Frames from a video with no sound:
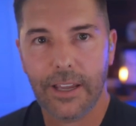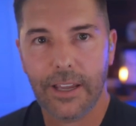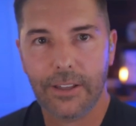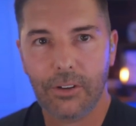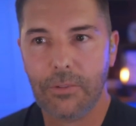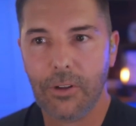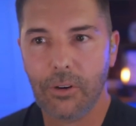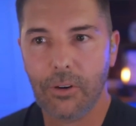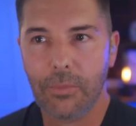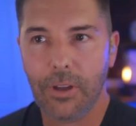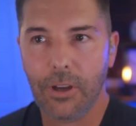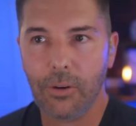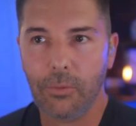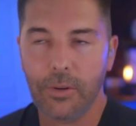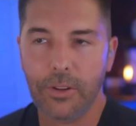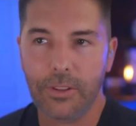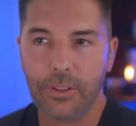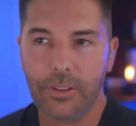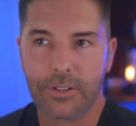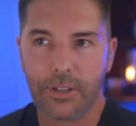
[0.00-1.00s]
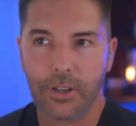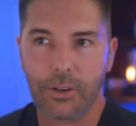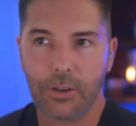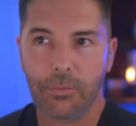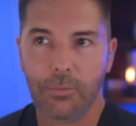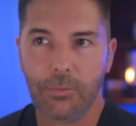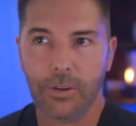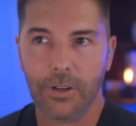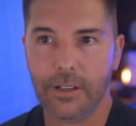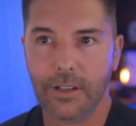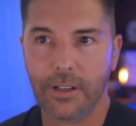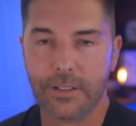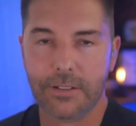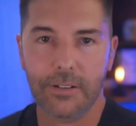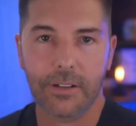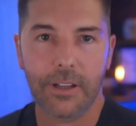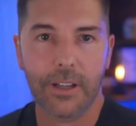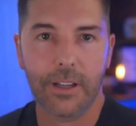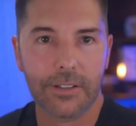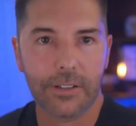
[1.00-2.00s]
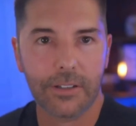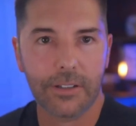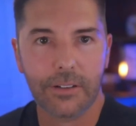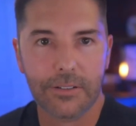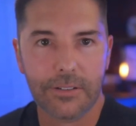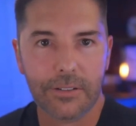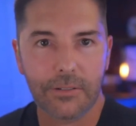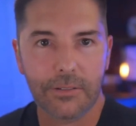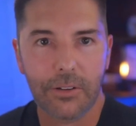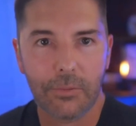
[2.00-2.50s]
and they're met with some consternation or